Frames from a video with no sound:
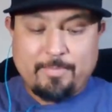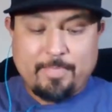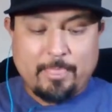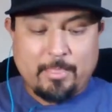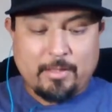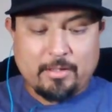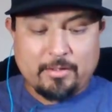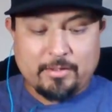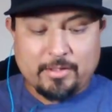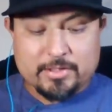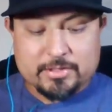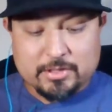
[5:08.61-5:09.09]

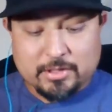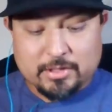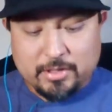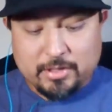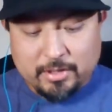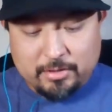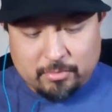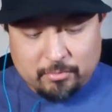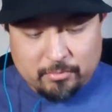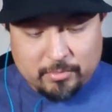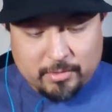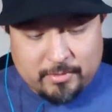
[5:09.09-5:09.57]
Now, here's
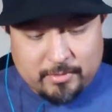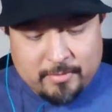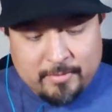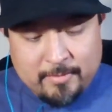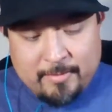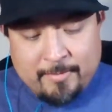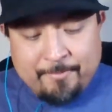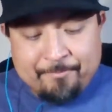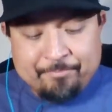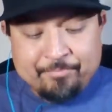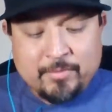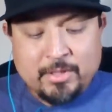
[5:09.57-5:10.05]
another one.
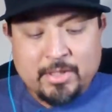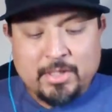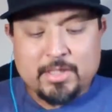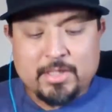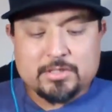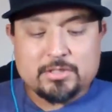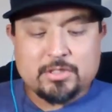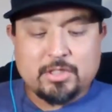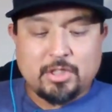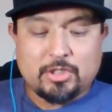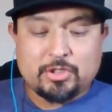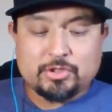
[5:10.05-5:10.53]

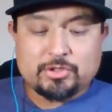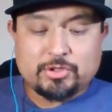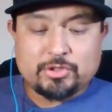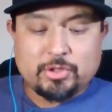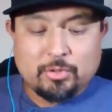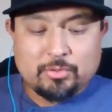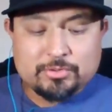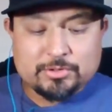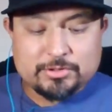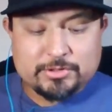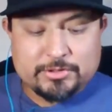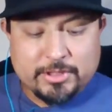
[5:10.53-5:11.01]
It's called
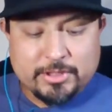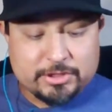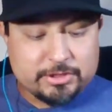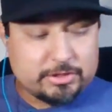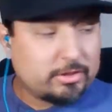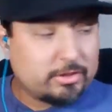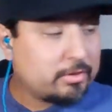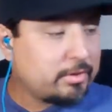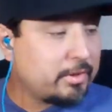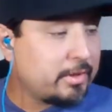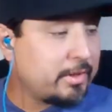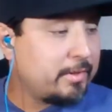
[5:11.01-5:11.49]
Jones
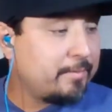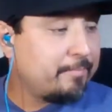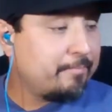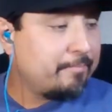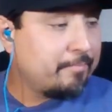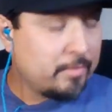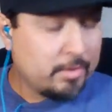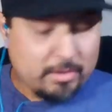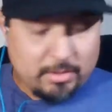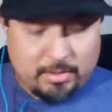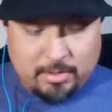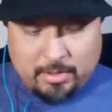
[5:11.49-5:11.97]
Dictionary
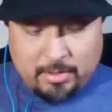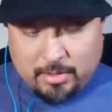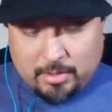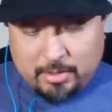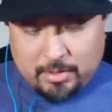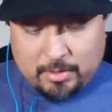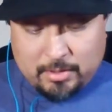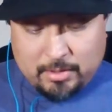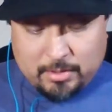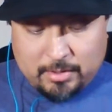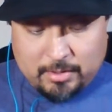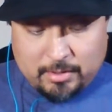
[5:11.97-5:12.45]

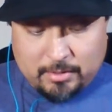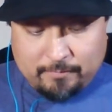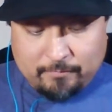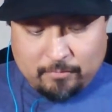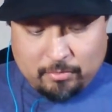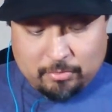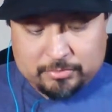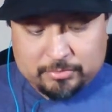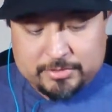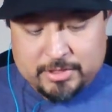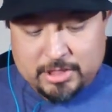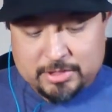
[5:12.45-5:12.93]
of
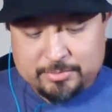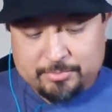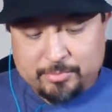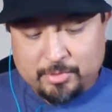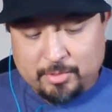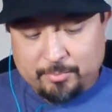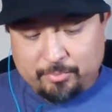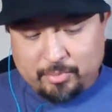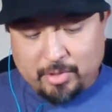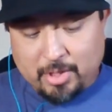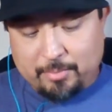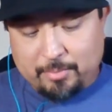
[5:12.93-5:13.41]
Old
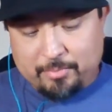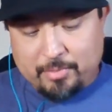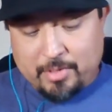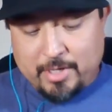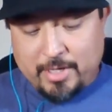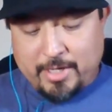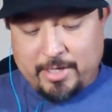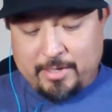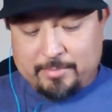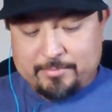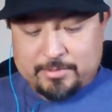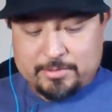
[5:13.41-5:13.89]
Testament Proper
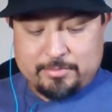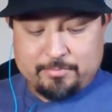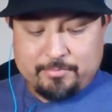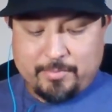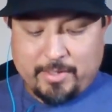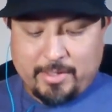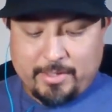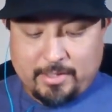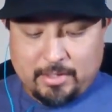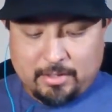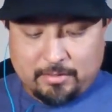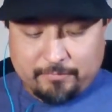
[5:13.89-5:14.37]
Names
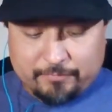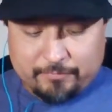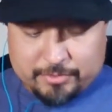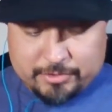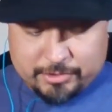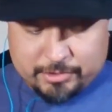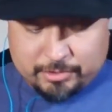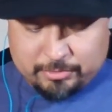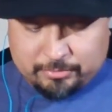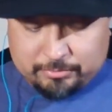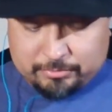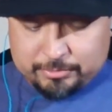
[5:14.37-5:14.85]
by Alfred
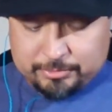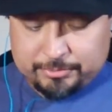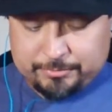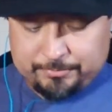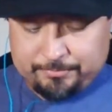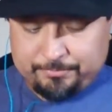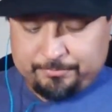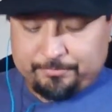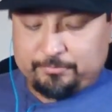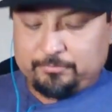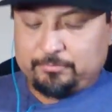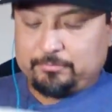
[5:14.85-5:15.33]
Jones,
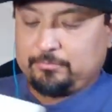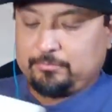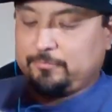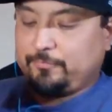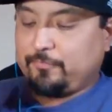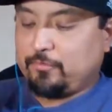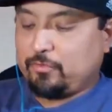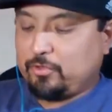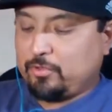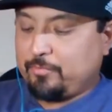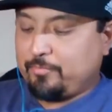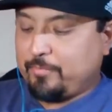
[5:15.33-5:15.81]

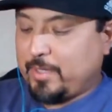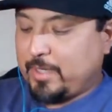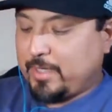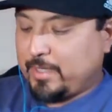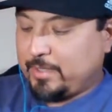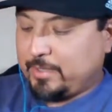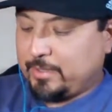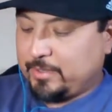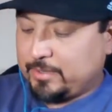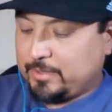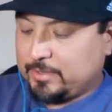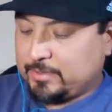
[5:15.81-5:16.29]
forwarded
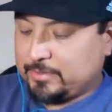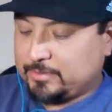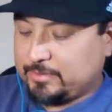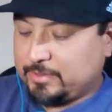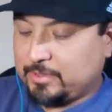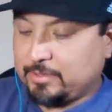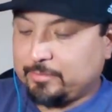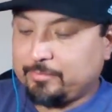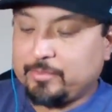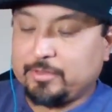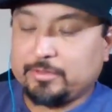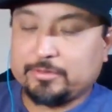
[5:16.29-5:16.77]
by
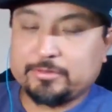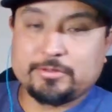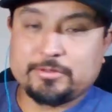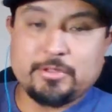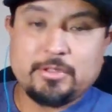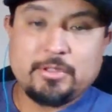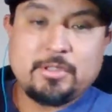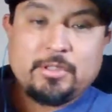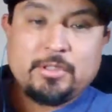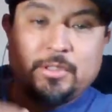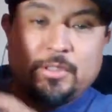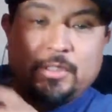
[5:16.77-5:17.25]
Dick Mills.
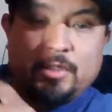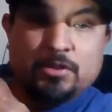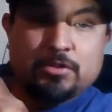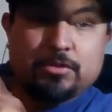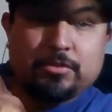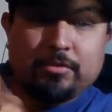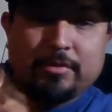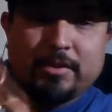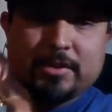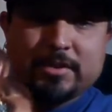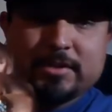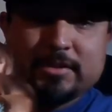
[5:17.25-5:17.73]

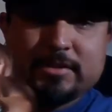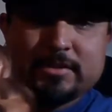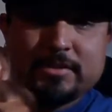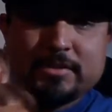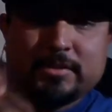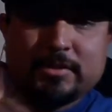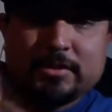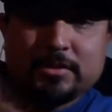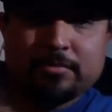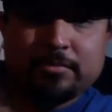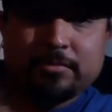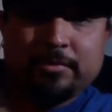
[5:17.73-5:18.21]
So this is
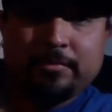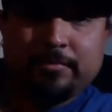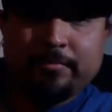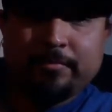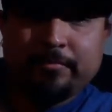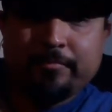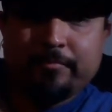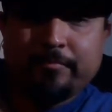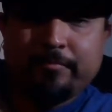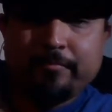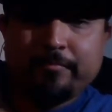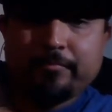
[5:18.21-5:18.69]
this one,
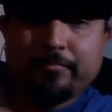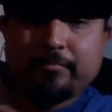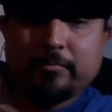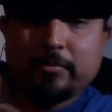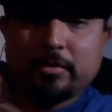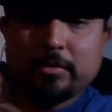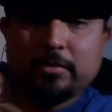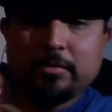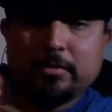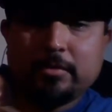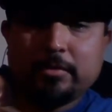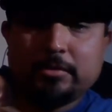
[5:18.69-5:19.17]

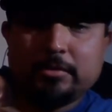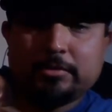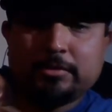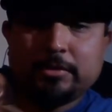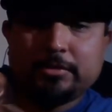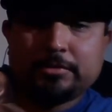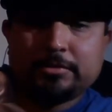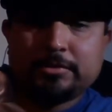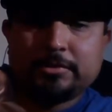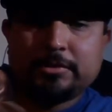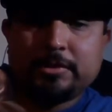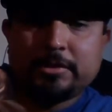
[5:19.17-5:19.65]

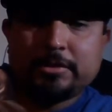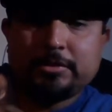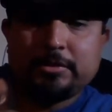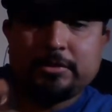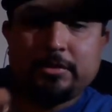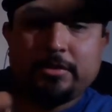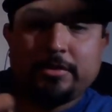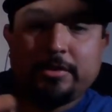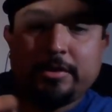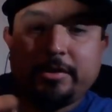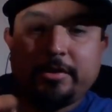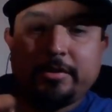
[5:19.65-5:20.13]
Jones
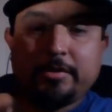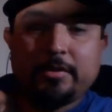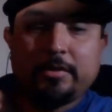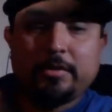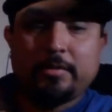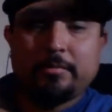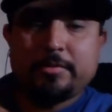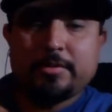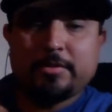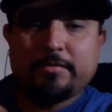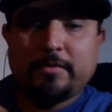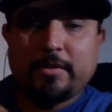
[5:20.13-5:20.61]
Dictionary.
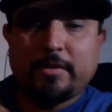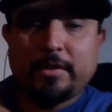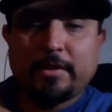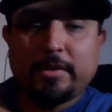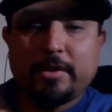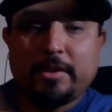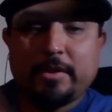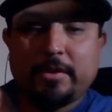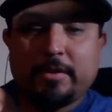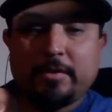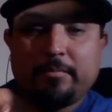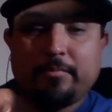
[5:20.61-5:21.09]
Let me see if I can
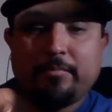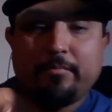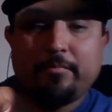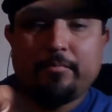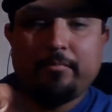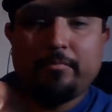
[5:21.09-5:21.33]
get it.